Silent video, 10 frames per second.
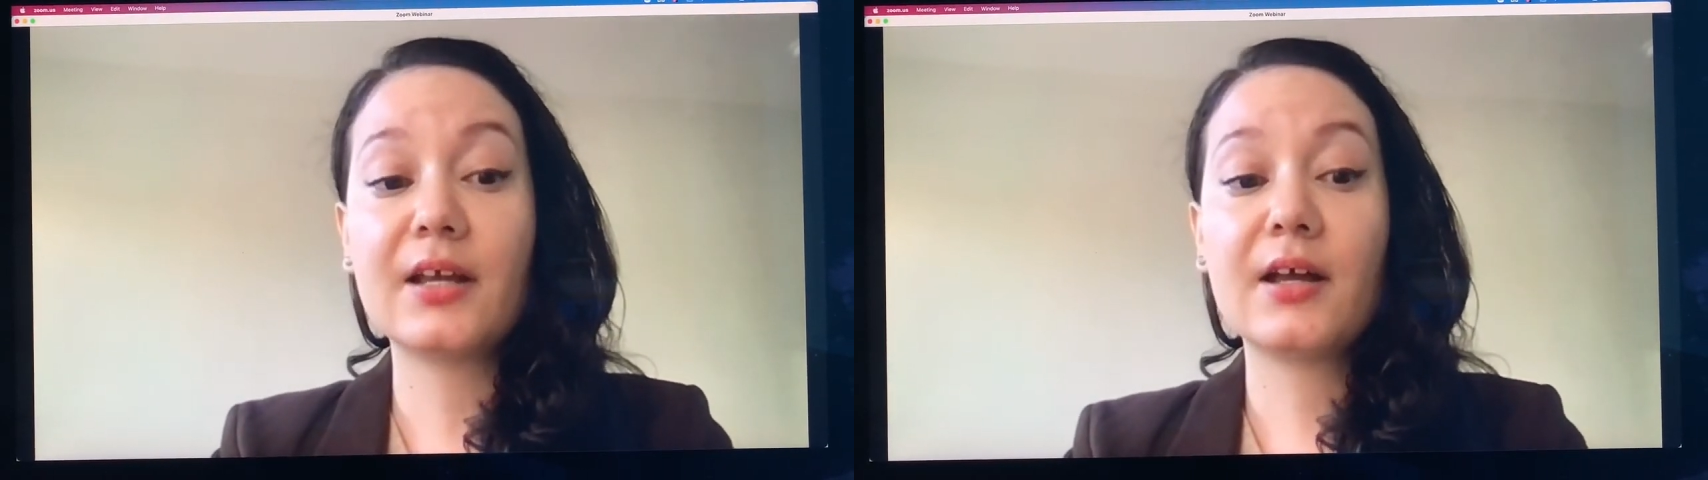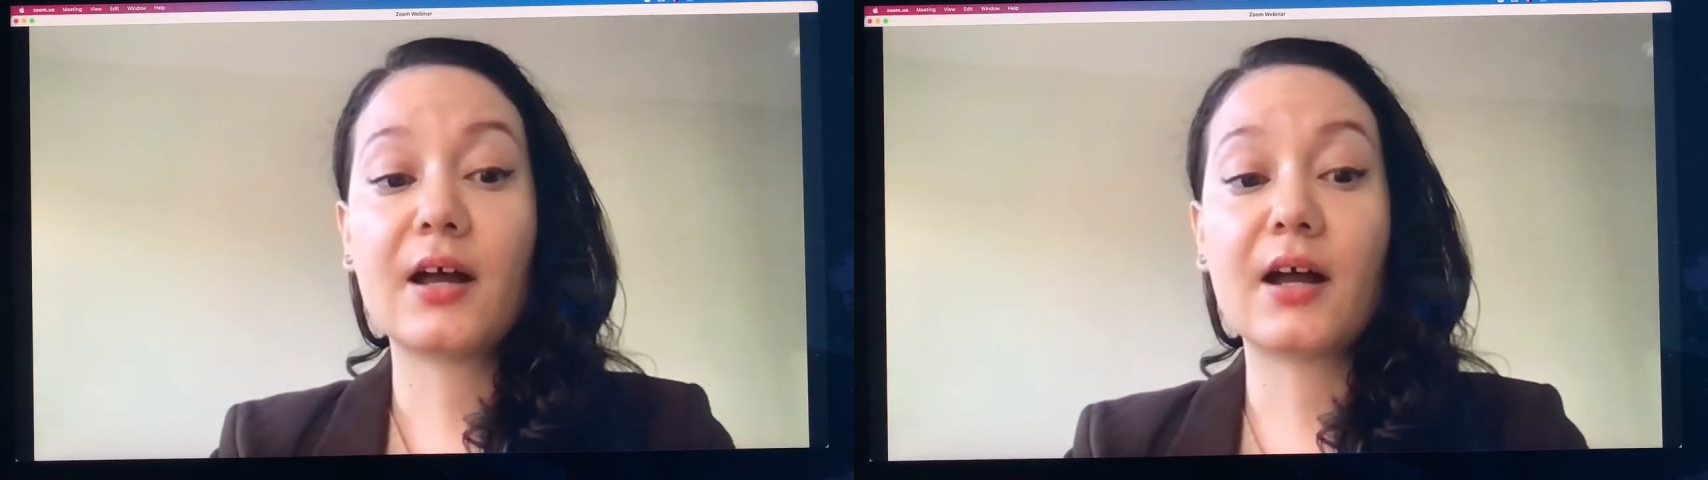
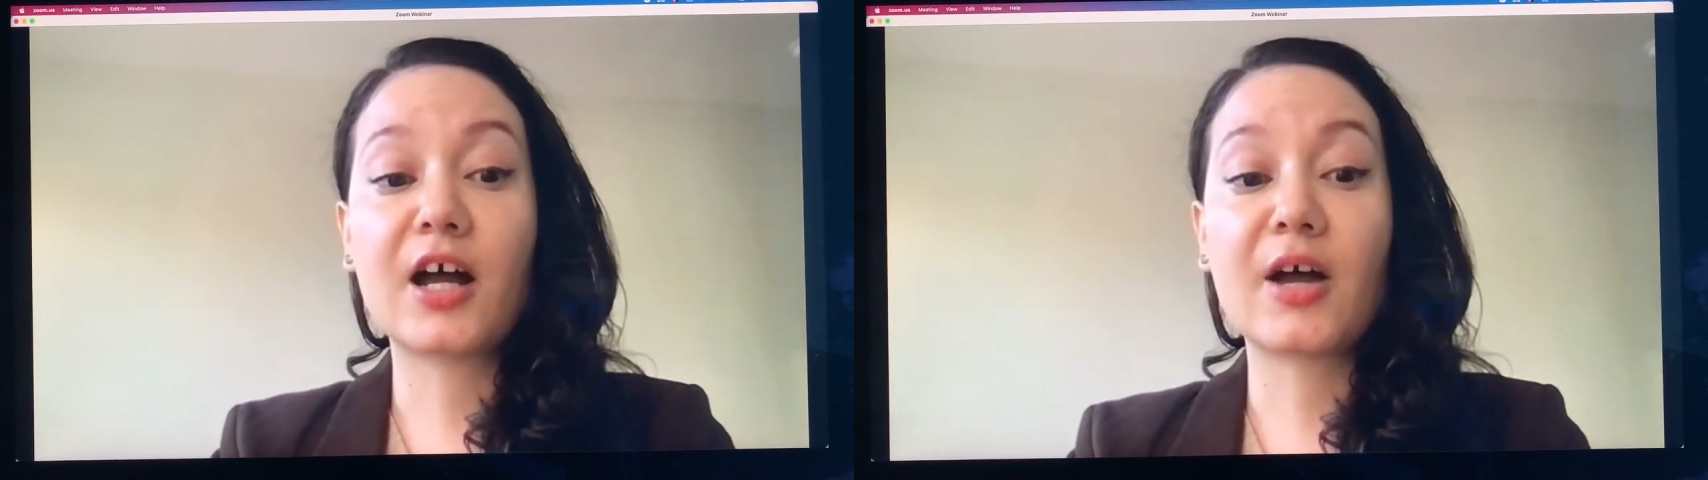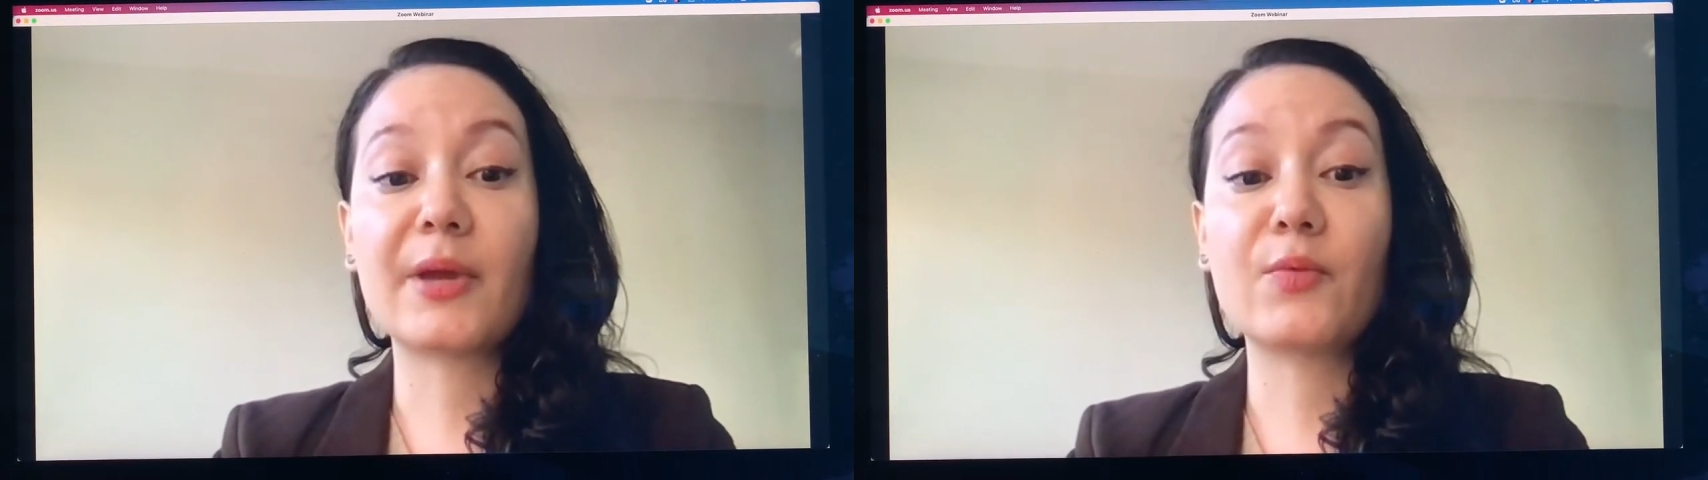
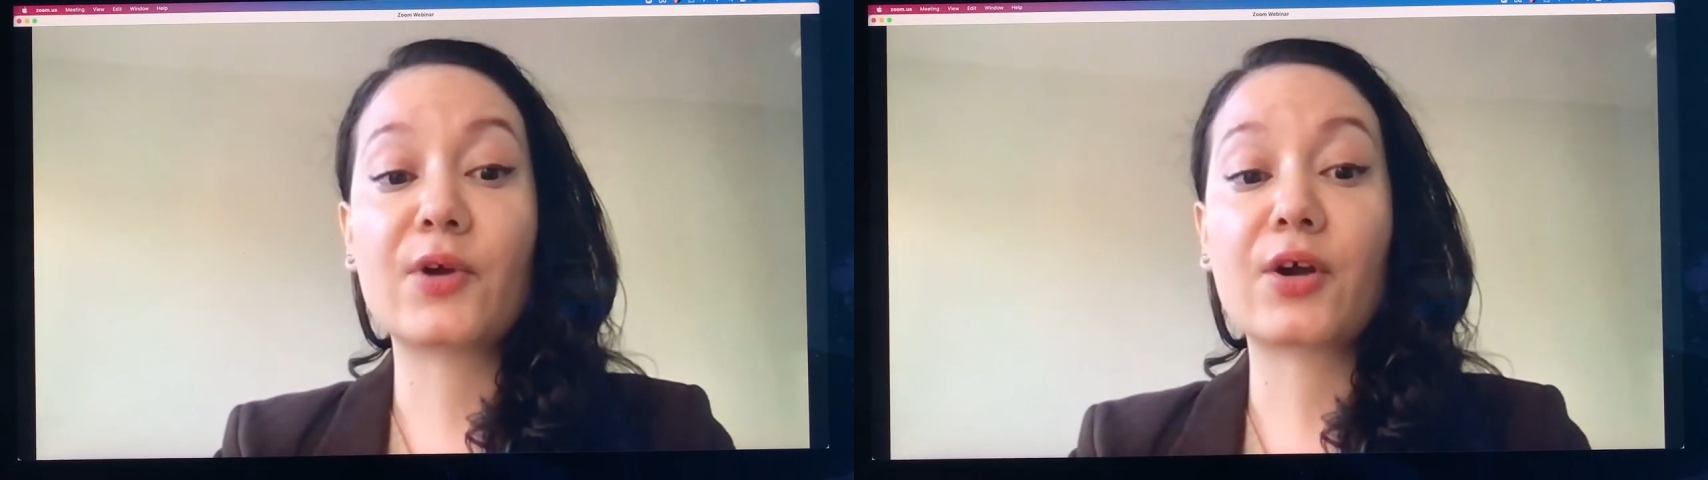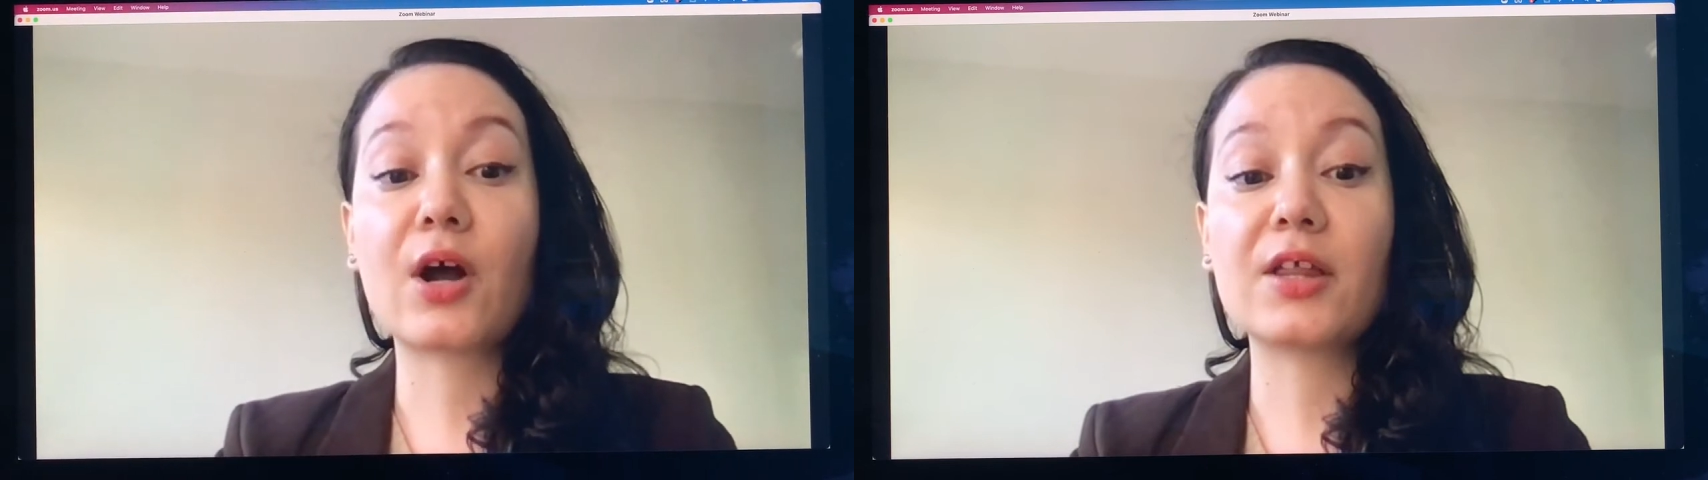And
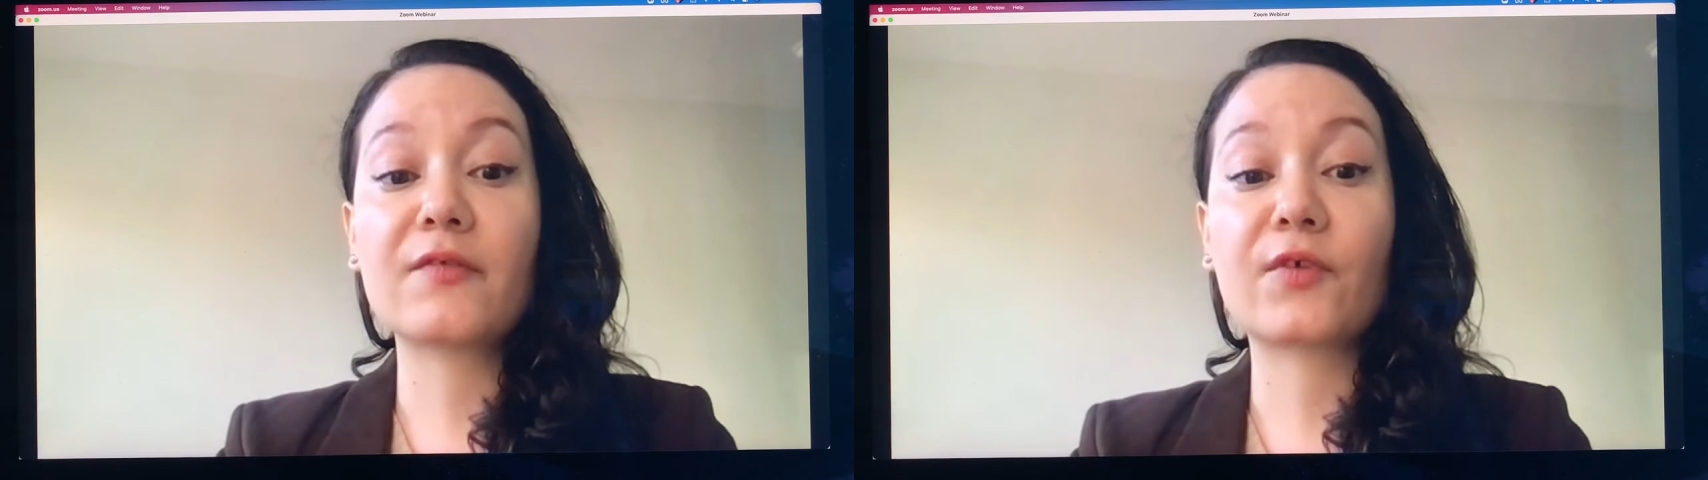we're calling